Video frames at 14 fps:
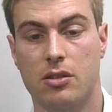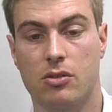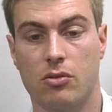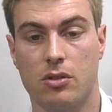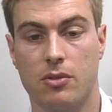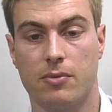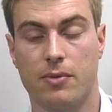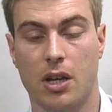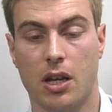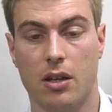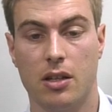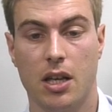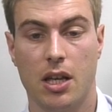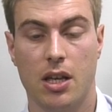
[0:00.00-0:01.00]
sort of
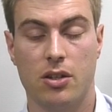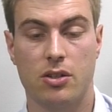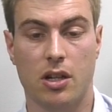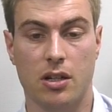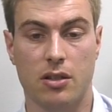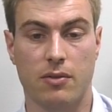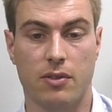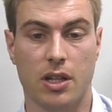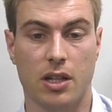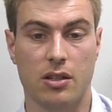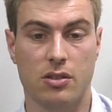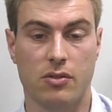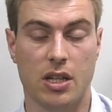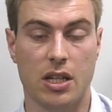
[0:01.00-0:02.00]
side of
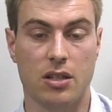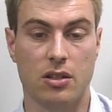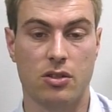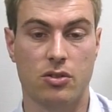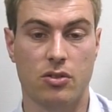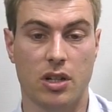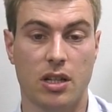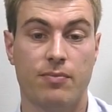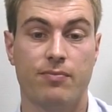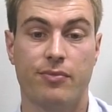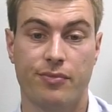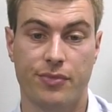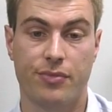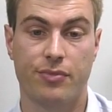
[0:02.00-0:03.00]
things, the industry,
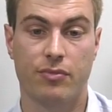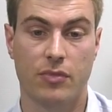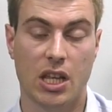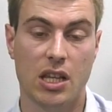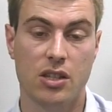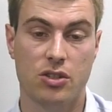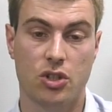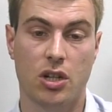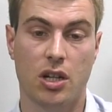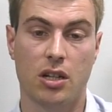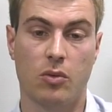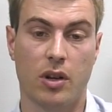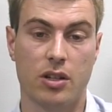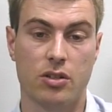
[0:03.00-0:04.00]
it's
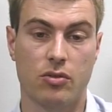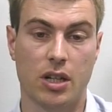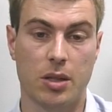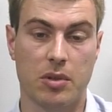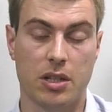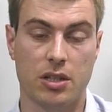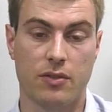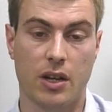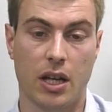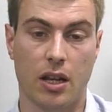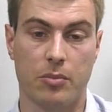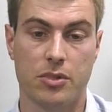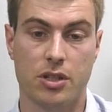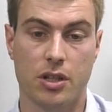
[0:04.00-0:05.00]
China where it's really being
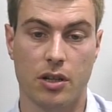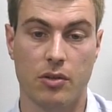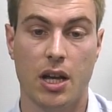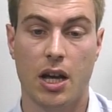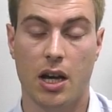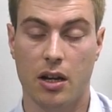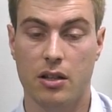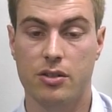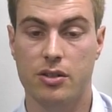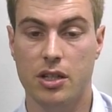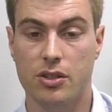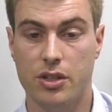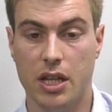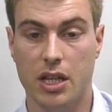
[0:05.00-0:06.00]
developed. So I can see
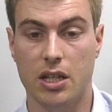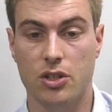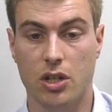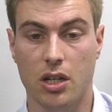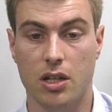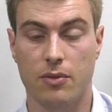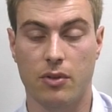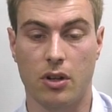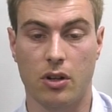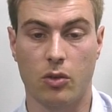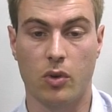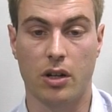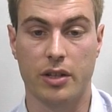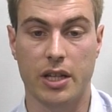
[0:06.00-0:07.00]
it staying in China for a
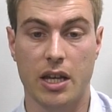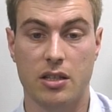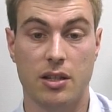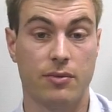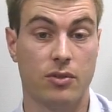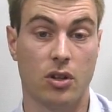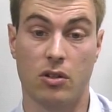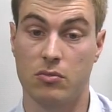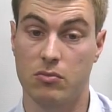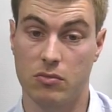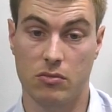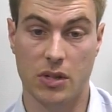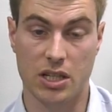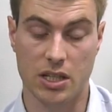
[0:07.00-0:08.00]
long while yet, if not
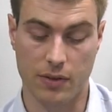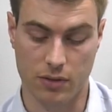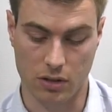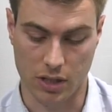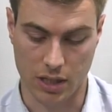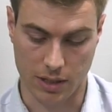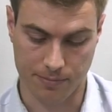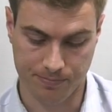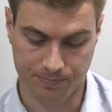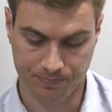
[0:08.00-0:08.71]
indefinitely.